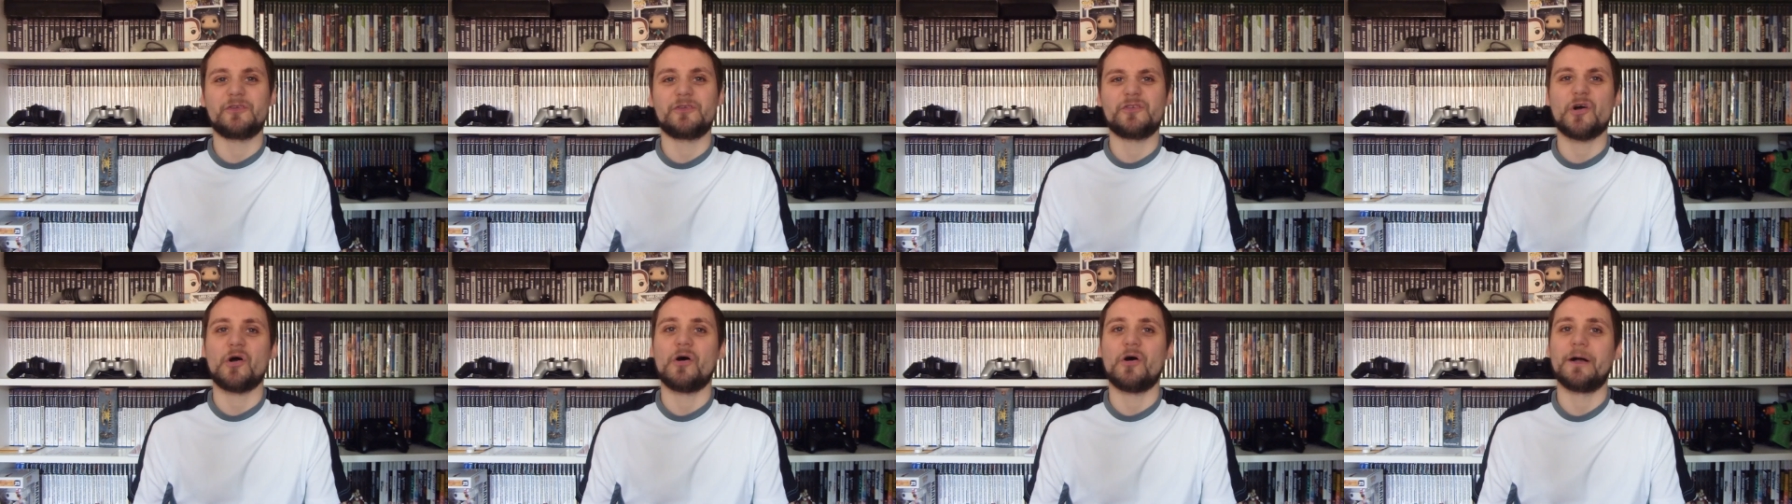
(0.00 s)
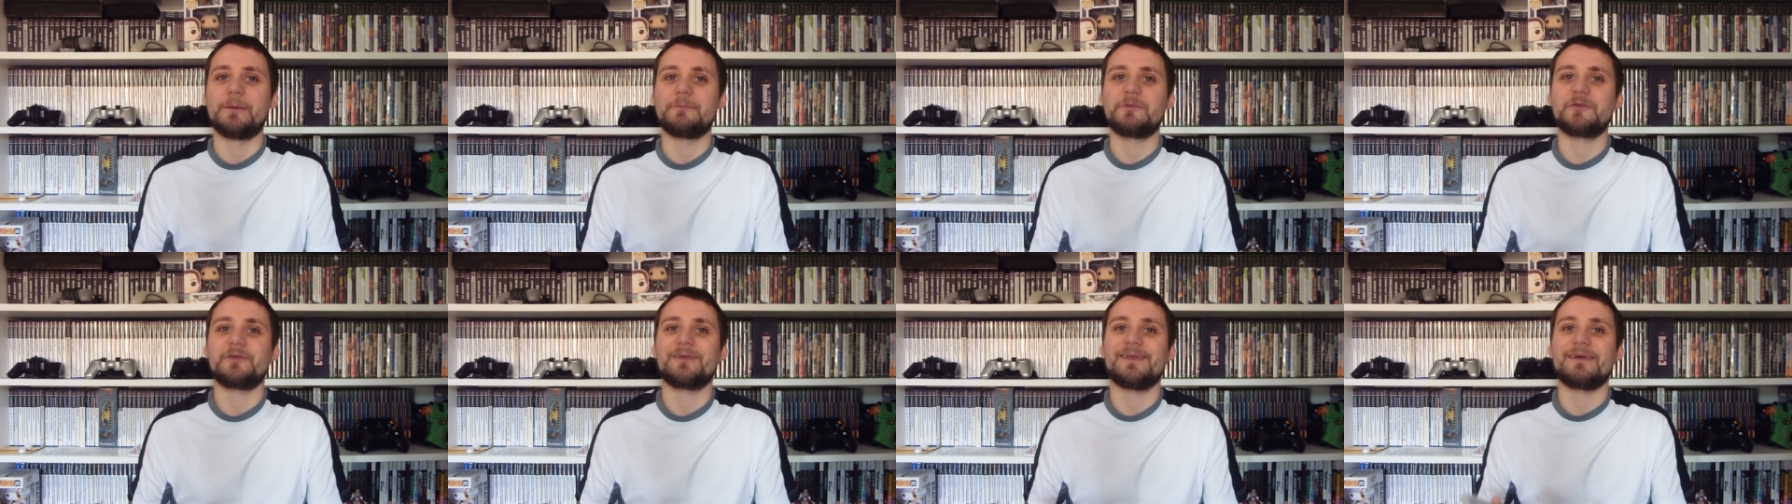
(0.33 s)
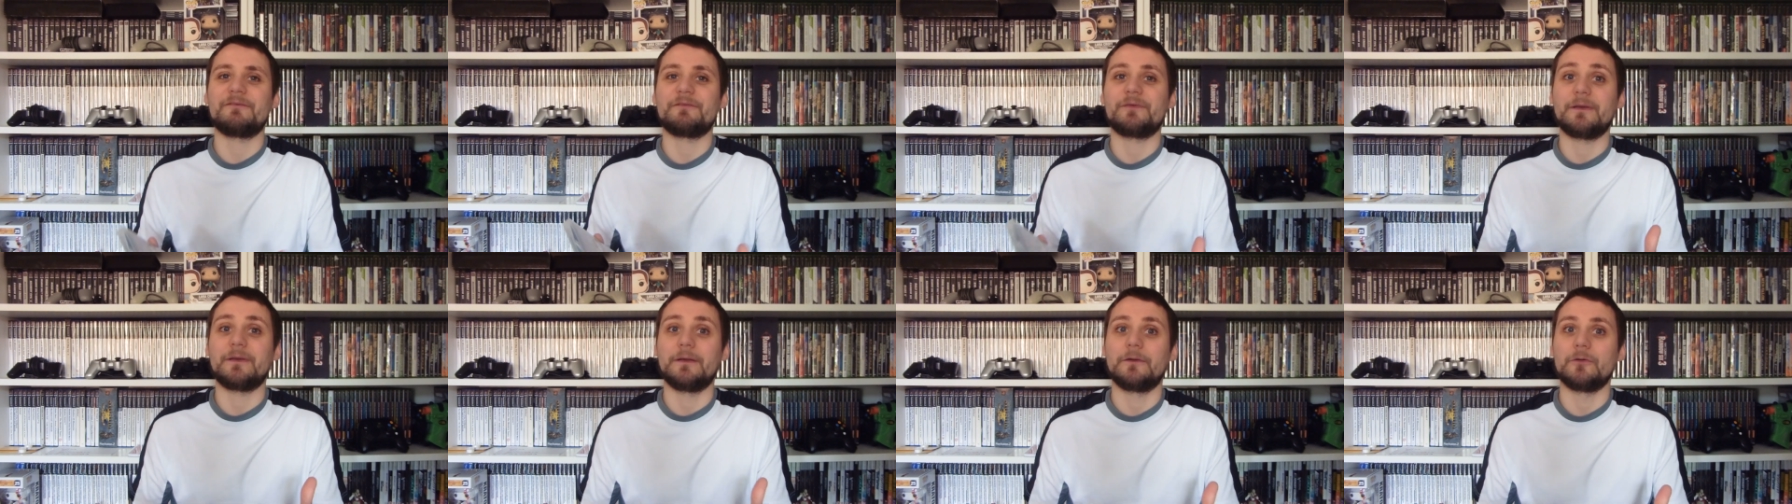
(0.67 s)
time. So
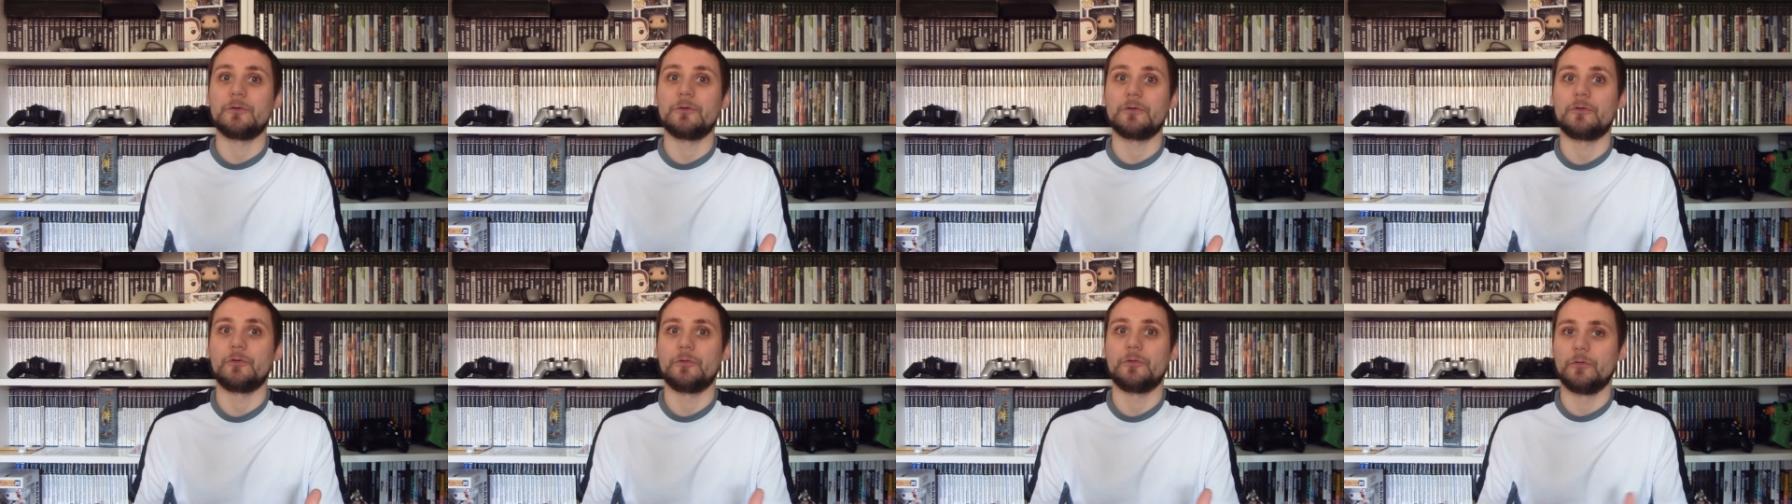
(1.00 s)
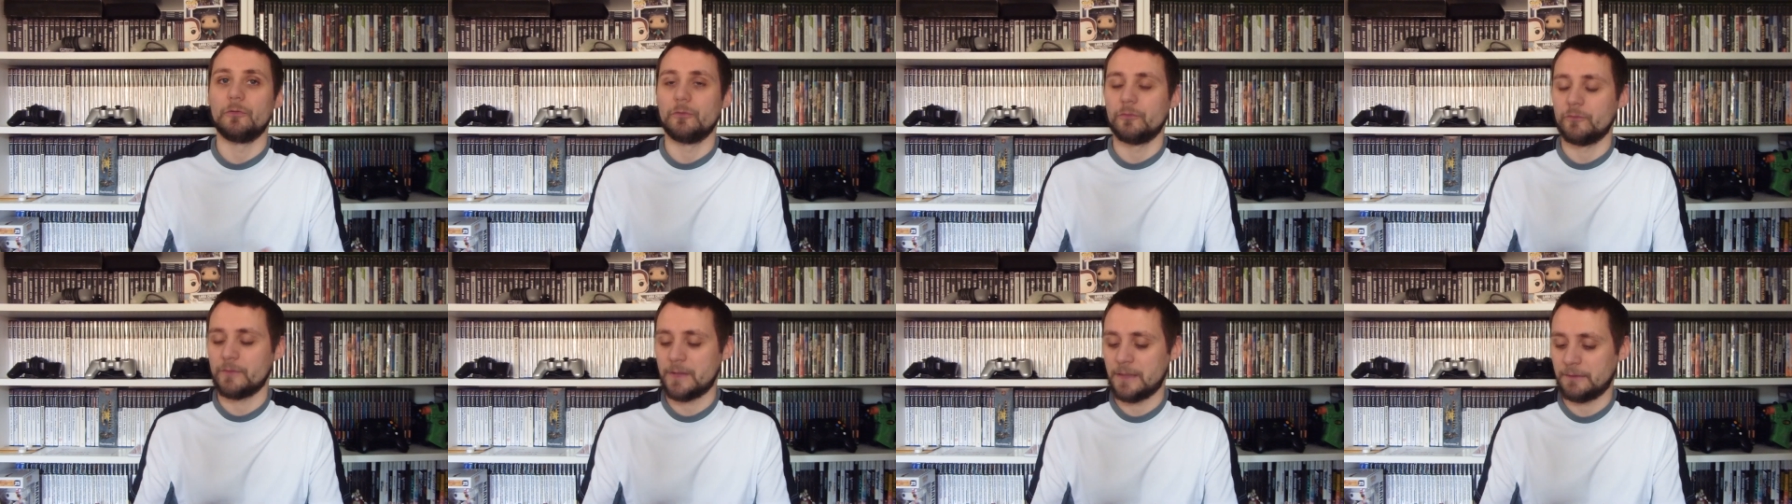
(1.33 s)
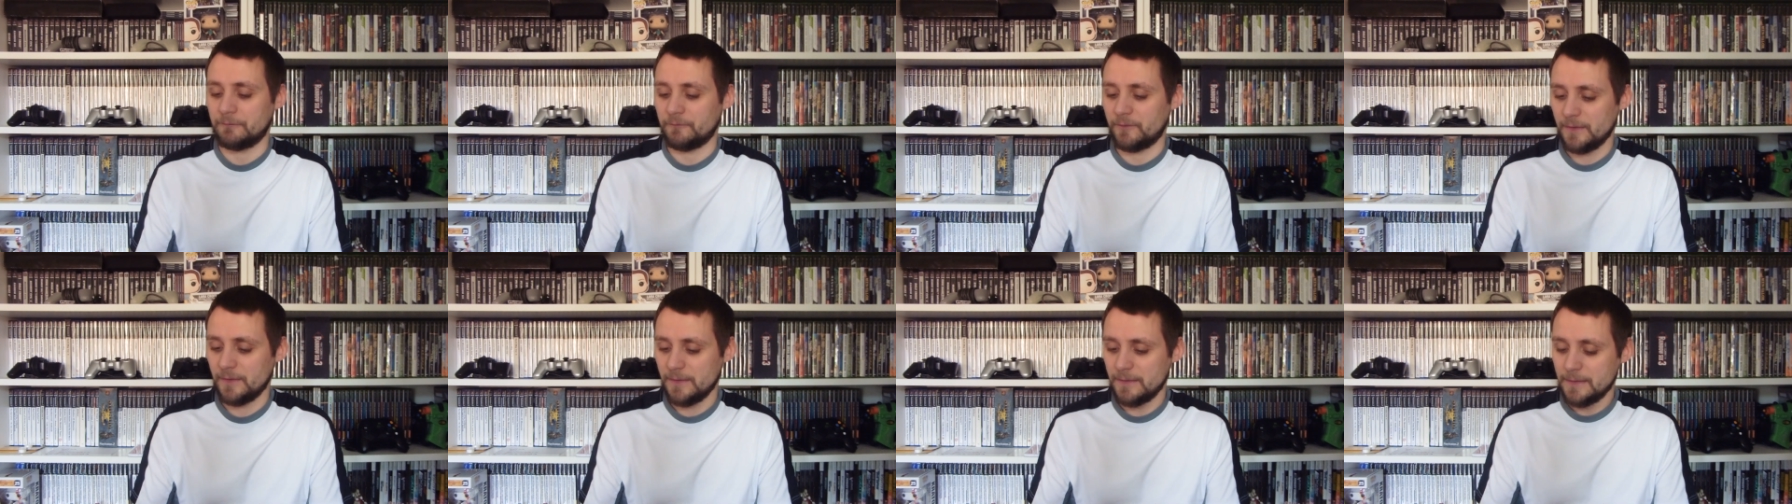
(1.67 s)
now a good look
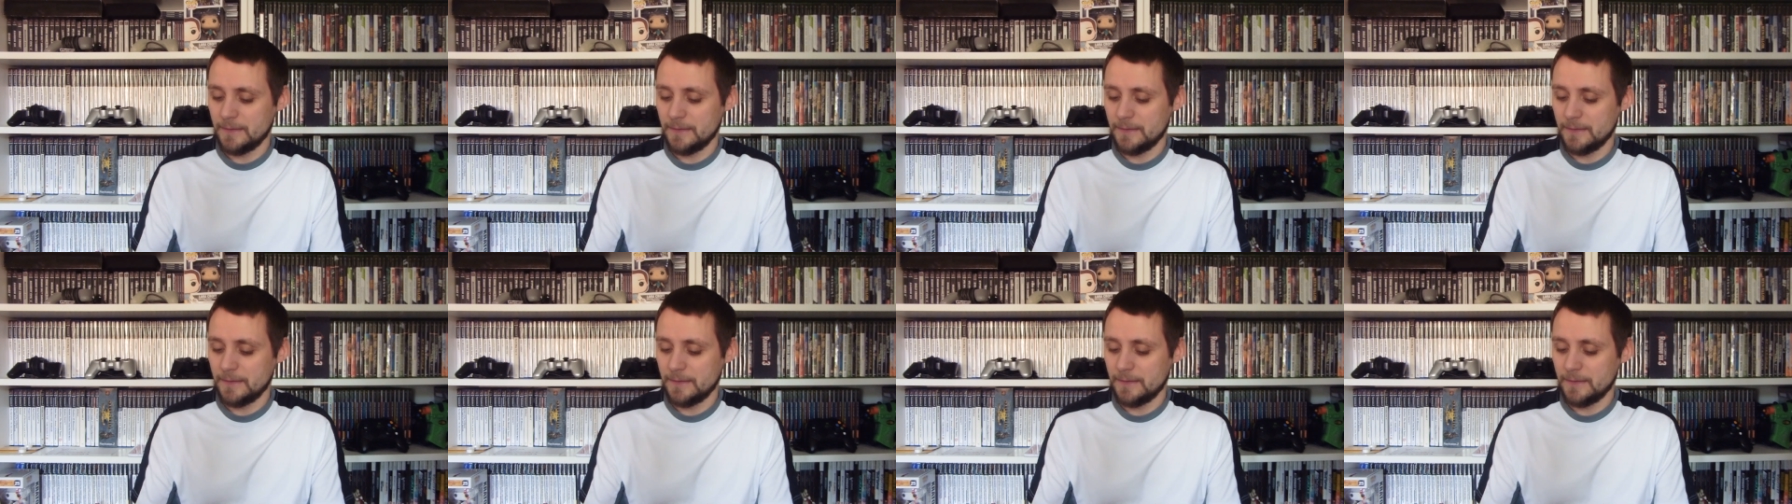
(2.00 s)
around.